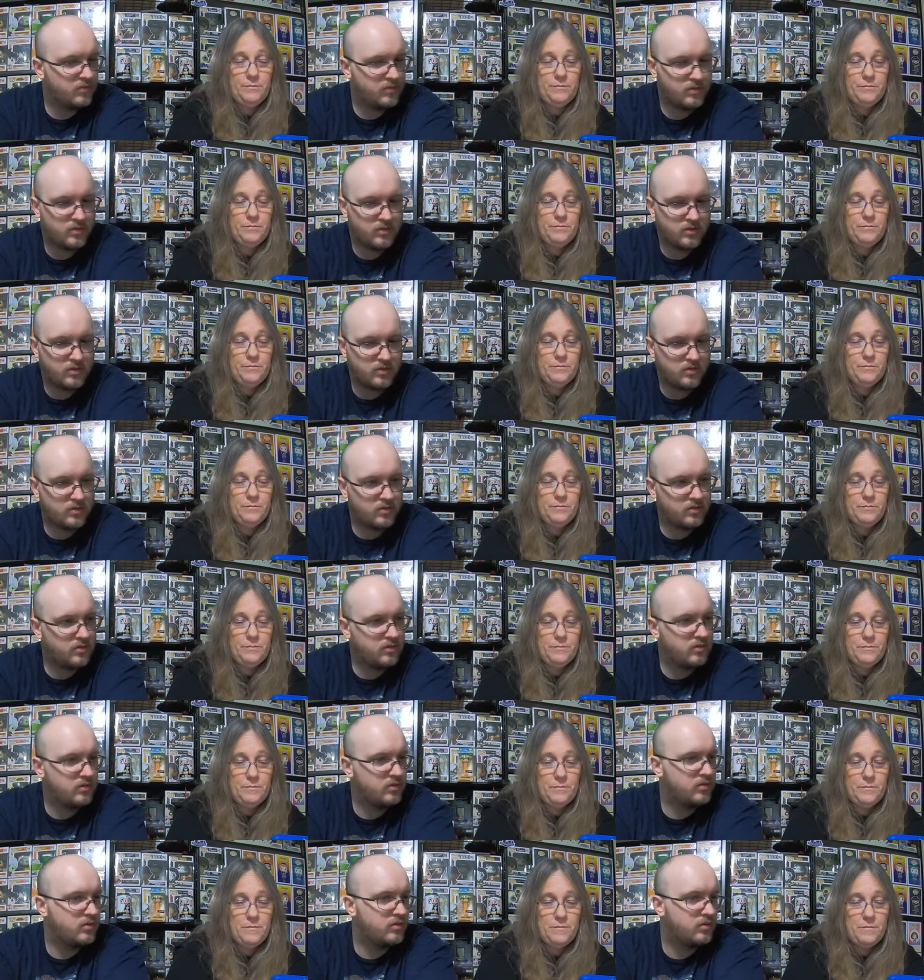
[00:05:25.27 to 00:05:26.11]

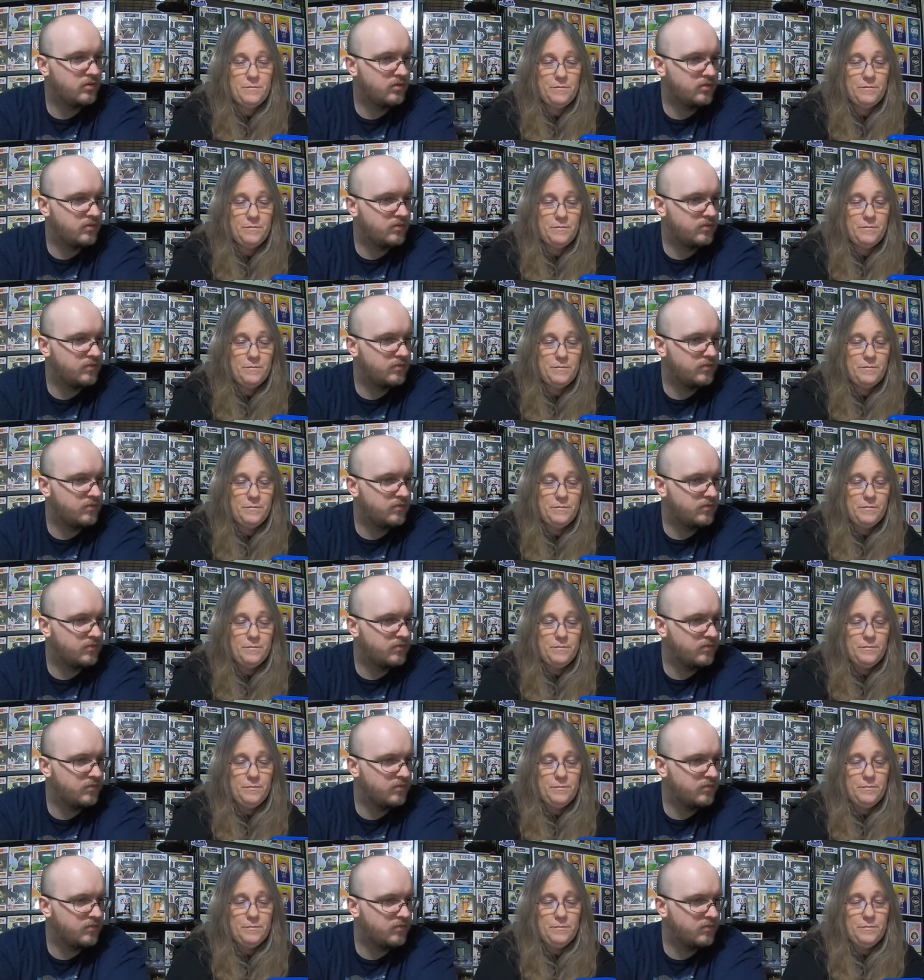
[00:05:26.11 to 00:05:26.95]

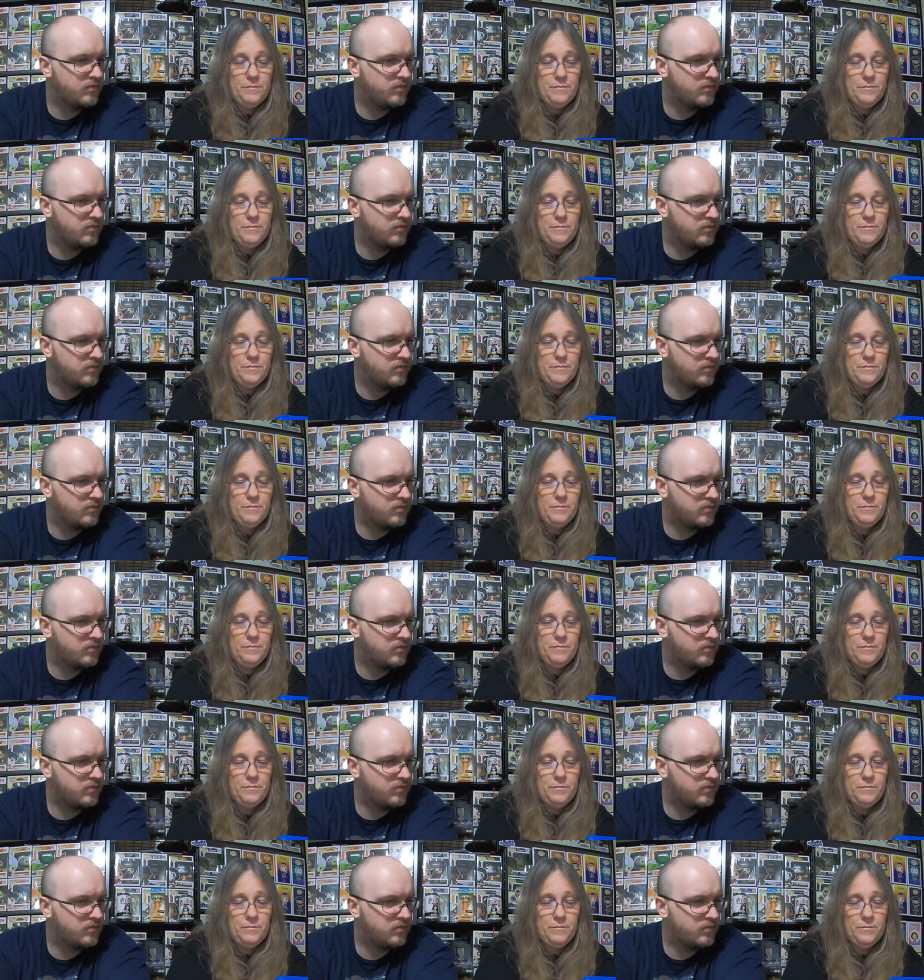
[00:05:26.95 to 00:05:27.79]

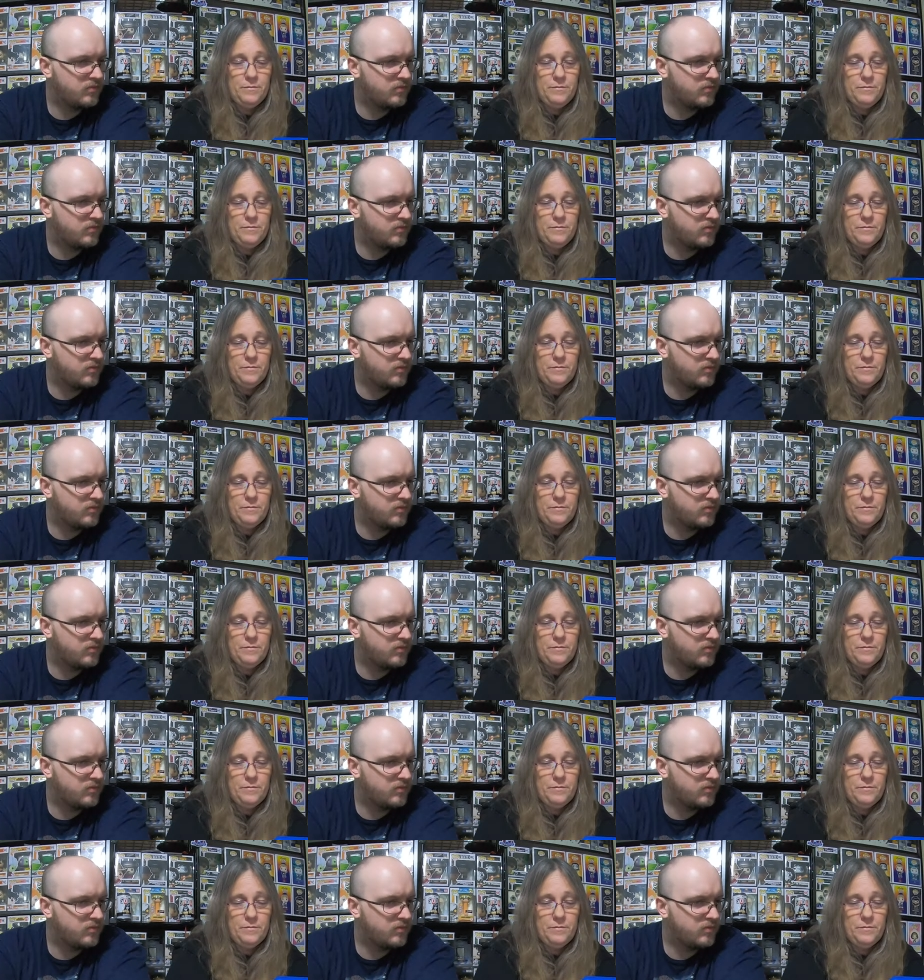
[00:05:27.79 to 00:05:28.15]
[no speech]